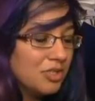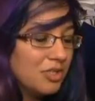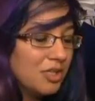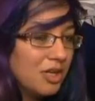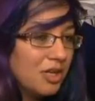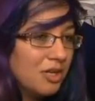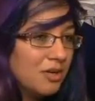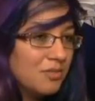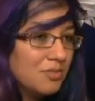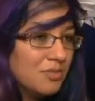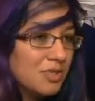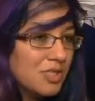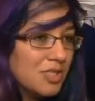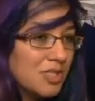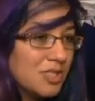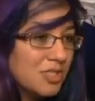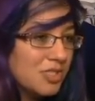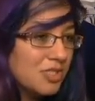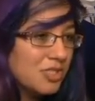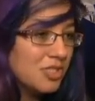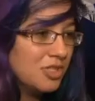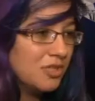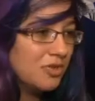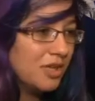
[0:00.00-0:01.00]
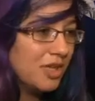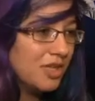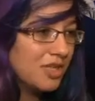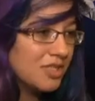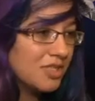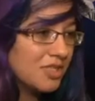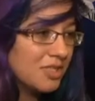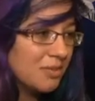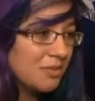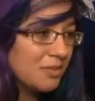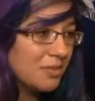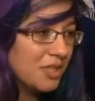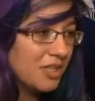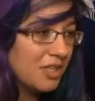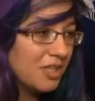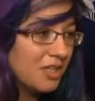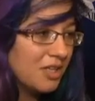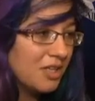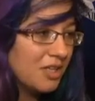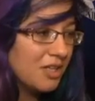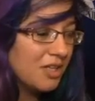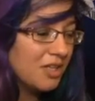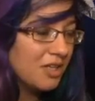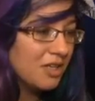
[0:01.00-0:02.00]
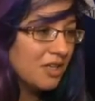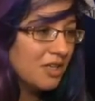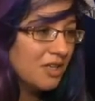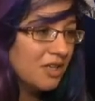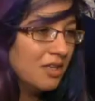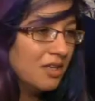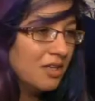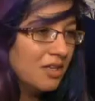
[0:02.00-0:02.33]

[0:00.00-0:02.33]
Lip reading: comes to doing something